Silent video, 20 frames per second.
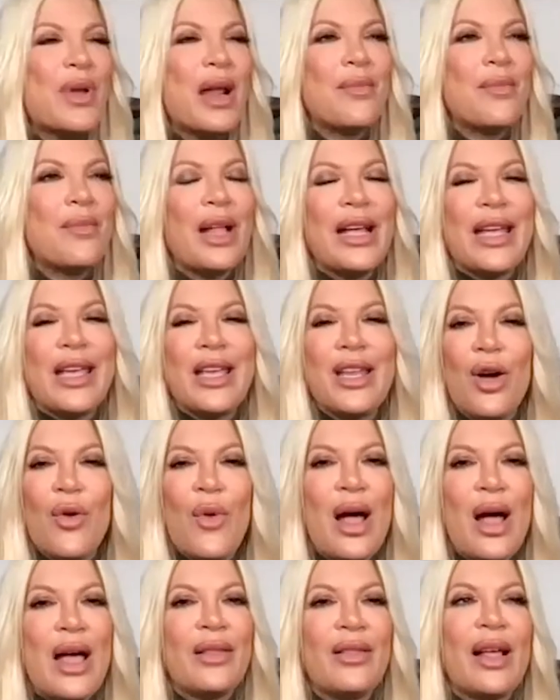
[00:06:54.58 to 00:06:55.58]
But I'm like, you know
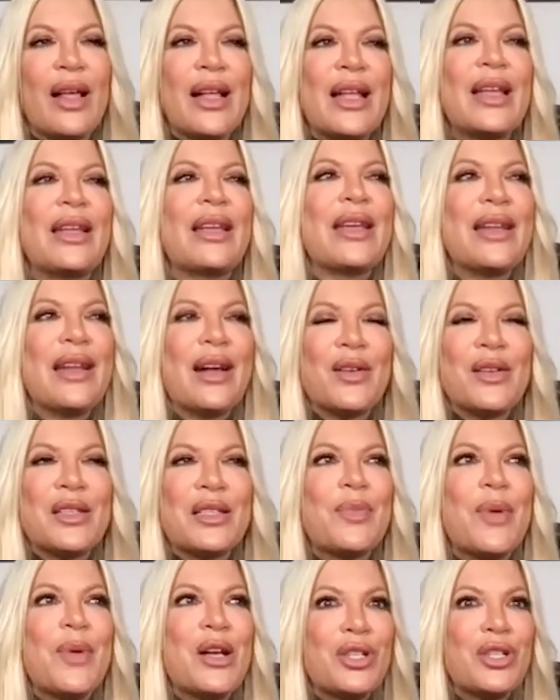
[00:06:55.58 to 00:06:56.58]
what? Let you know,
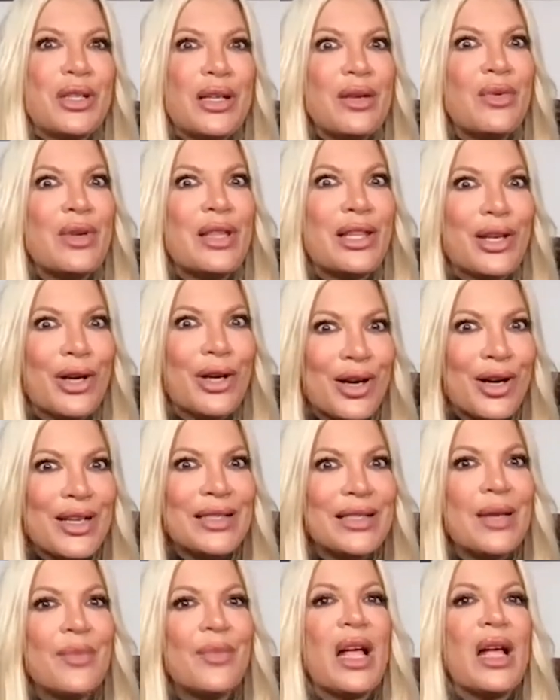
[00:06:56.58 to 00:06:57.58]
especially with
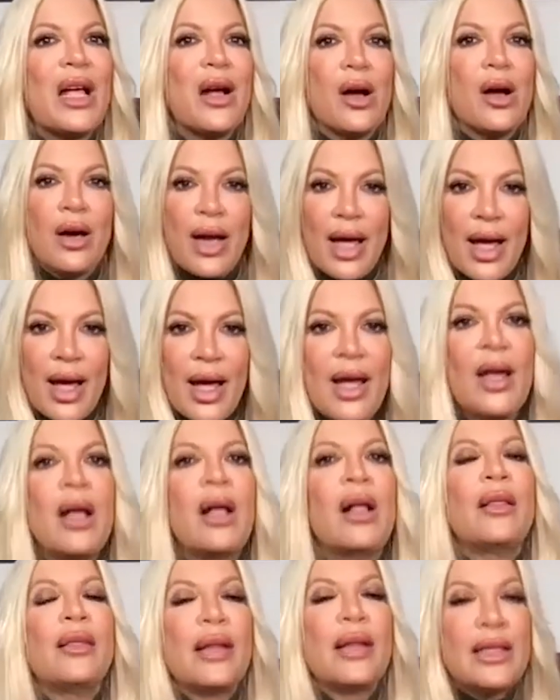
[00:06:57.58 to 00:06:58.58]
girls, I'm like, okay,
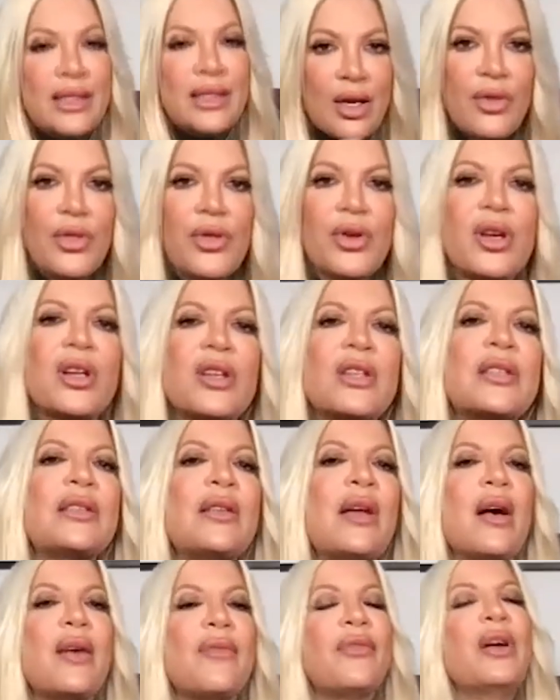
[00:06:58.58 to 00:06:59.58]
let's go through your
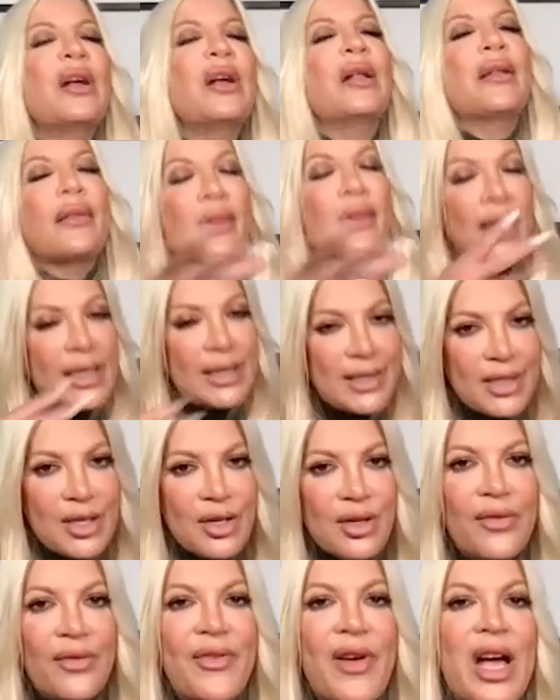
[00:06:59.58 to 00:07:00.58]
stuff. Let's
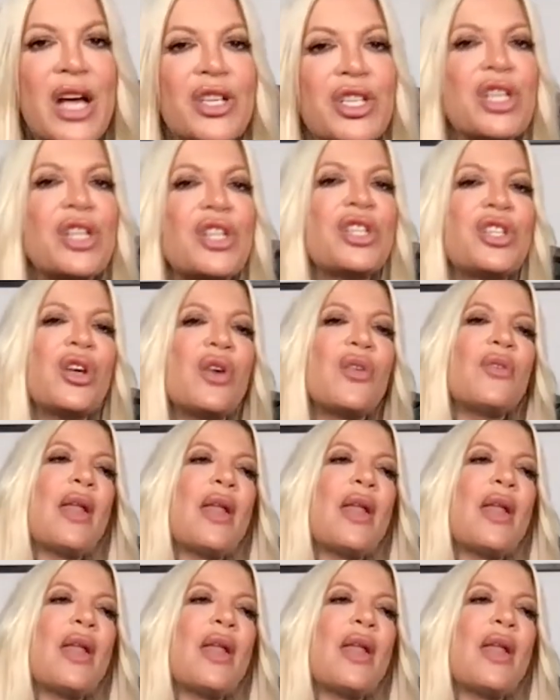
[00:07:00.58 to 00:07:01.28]
do the fashion show